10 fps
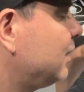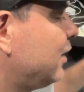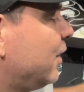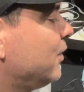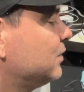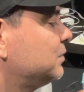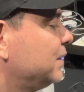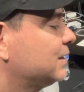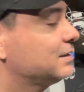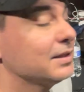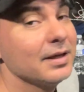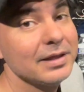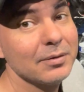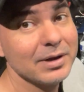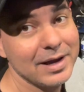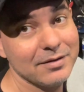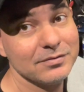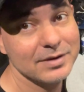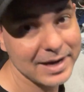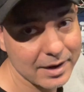all the specs that we have
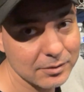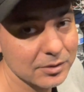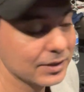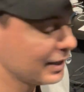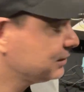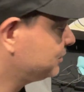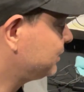now. Okay, so